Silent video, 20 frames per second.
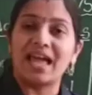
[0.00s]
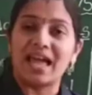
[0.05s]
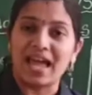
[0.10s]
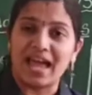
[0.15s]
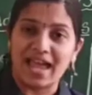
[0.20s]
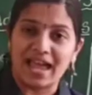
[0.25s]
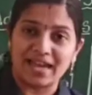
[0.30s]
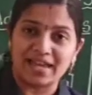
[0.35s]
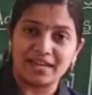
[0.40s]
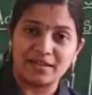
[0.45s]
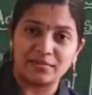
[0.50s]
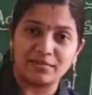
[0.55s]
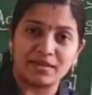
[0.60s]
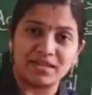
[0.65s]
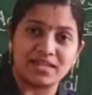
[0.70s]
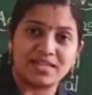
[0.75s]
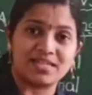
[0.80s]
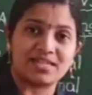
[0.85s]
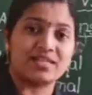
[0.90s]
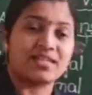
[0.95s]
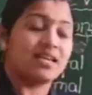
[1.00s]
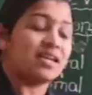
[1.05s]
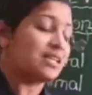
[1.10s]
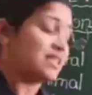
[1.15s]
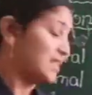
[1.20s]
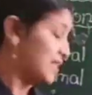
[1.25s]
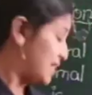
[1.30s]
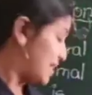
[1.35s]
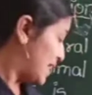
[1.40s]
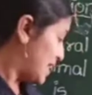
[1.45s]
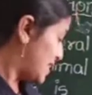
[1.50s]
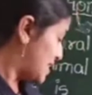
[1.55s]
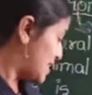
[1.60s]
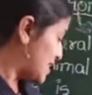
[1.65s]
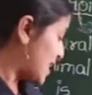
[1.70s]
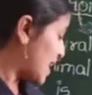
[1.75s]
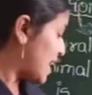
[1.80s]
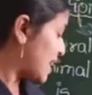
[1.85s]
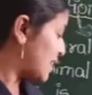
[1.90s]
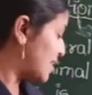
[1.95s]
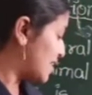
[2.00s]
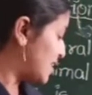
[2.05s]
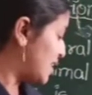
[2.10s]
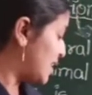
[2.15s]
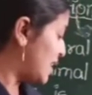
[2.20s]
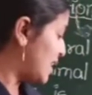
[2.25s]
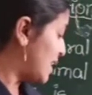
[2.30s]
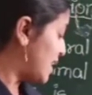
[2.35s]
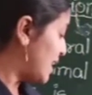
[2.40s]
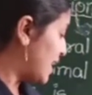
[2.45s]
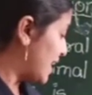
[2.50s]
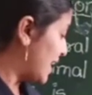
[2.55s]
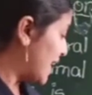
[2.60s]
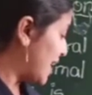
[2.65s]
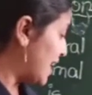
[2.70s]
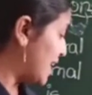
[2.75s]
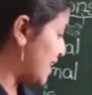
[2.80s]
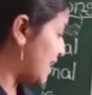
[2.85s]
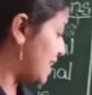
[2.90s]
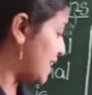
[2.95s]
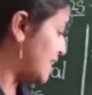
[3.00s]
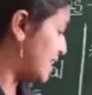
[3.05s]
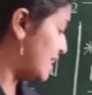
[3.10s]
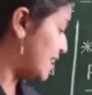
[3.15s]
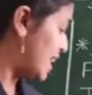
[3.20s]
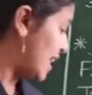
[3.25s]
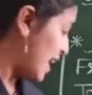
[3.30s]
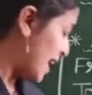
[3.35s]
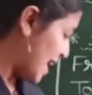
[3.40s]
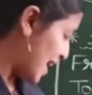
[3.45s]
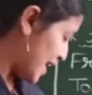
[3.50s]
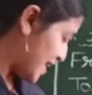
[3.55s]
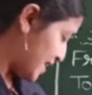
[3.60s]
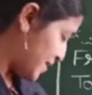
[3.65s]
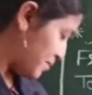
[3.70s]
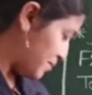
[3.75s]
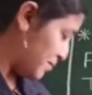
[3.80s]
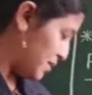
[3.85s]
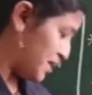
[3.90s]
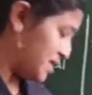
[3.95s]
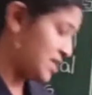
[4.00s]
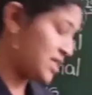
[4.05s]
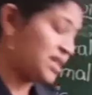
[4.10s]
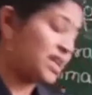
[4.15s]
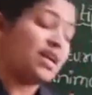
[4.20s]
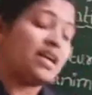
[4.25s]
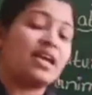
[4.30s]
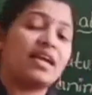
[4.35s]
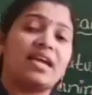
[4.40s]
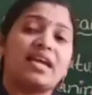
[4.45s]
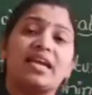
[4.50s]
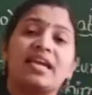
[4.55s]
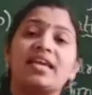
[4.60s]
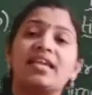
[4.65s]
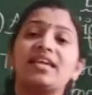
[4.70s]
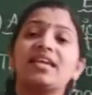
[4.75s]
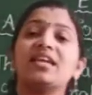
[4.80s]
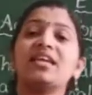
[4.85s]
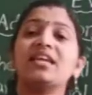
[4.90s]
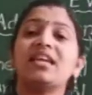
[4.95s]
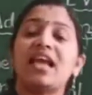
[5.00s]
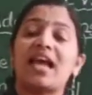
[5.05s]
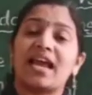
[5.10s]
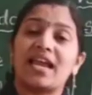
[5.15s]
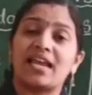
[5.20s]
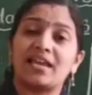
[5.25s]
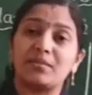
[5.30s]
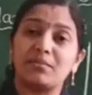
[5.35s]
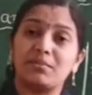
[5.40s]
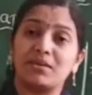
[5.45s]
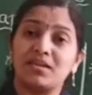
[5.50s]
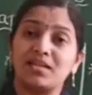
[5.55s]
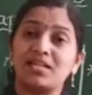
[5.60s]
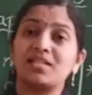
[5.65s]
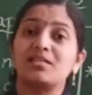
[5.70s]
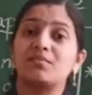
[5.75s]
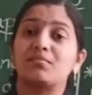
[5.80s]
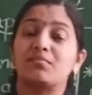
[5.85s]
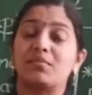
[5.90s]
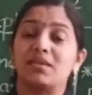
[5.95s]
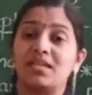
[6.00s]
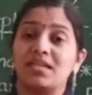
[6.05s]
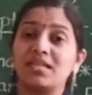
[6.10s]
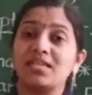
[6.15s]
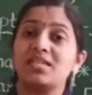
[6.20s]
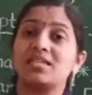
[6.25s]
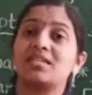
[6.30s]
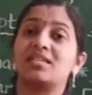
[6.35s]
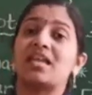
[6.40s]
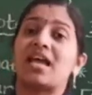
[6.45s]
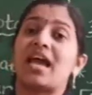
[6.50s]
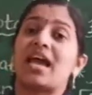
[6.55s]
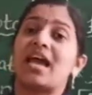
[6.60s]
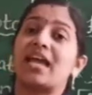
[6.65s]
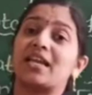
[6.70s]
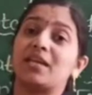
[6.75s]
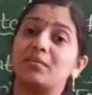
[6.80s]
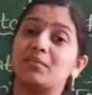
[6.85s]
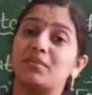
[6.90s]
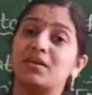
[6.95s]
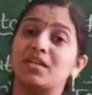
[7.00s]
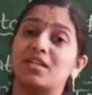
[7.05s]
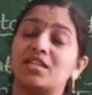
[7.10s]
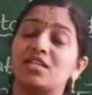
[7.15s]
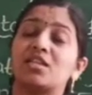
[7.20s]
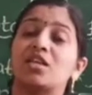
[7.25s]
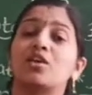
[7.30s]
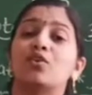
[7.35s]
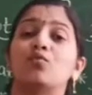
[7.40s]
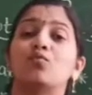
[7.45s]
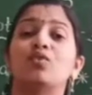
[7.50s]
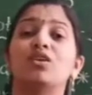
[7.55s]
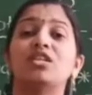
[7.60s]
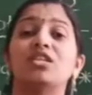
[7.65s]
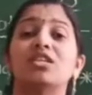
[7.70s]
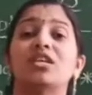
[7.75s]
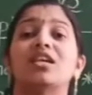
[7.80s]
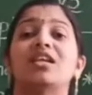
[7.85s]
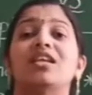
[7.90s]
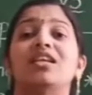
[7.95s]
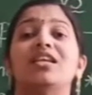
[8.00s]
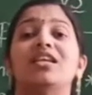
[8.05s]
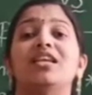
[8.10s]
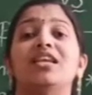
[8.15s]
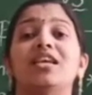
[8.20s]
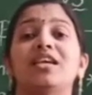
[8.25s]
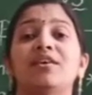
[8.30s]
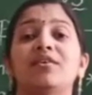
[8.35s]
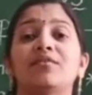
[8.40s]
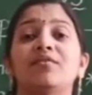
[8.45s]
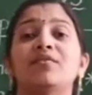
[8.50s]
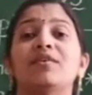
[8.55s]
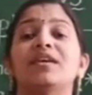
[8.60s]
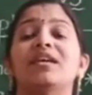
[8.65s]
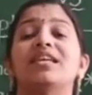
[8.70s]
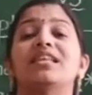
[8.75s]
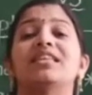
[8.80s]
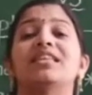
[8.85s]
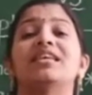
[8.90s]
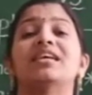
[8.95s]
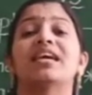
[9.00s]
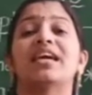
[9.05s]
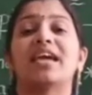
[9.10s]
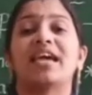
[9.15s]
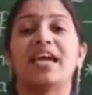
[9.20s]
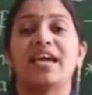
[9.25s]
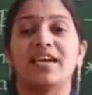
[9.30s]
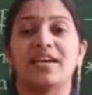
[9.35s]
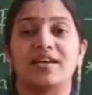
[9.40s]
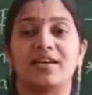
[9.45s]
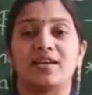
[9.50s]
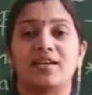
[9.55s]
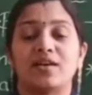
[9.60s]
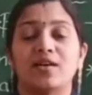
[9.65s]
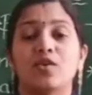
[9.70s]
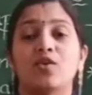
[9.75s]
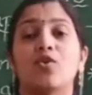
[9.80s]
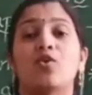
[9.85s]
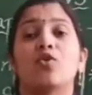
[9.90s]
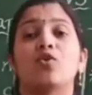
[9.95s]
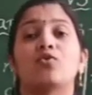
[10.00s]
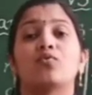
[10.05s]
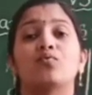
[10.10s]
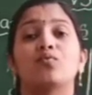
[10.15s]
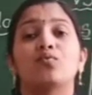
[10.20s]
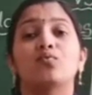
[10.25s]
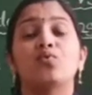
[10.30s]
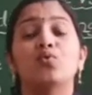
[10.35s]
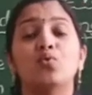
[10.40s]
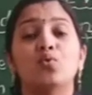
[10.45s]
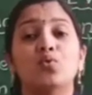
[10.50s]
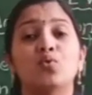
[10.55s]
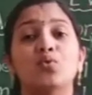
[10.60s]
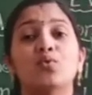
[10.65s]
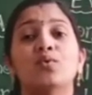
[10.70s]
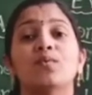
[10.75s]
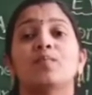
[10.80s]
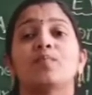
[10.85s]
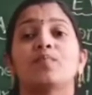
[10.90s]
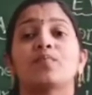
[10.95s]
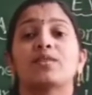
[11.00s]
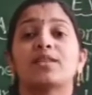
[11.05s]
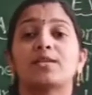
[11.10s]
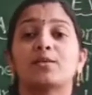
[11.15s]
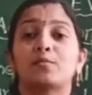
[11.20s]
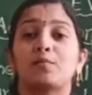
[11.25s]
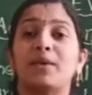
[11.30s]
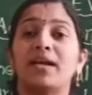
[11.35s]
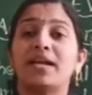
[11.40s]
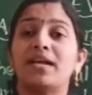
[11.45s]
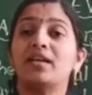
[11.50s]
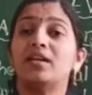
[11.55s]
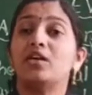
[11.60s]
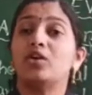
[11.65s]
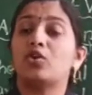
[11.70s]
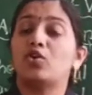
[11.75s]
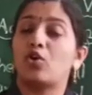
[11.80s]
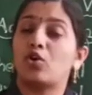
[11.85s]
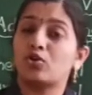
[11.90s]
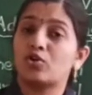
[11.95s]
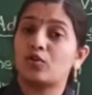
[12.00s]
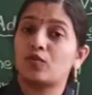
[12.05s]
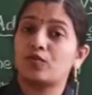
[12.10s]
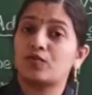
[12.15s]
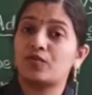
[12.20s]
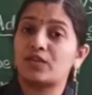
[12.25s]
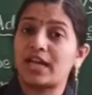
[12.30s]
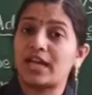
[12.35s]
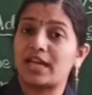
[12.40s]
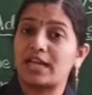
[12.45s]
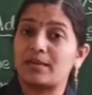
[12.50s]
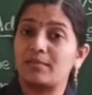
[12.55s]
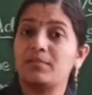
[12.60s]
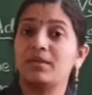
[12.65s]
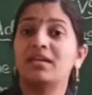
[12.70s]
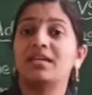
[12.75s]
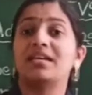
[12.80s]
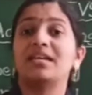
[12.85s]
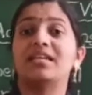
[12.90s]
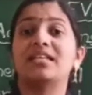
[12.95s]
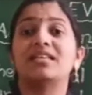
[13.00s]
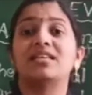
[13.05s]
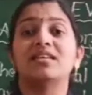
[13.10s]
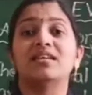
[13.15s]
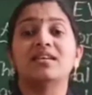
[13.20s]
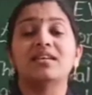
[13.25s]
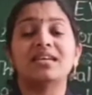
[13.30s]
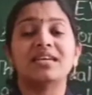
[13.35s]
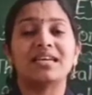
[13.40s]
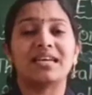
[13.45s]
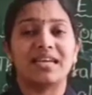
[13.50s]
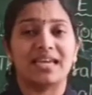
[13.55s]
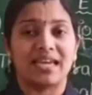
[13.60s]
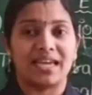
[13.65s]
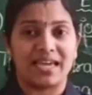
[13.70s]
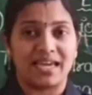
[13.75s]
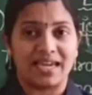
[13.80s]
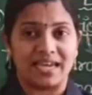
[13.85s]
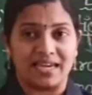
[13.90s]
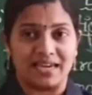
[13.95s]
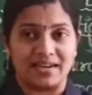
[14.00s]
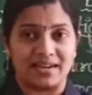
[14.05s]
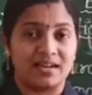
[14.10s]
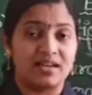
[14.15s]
animals. The next are the aerial animals. Aerial animals means the animals which live in the air or who spend a lot of time in the air.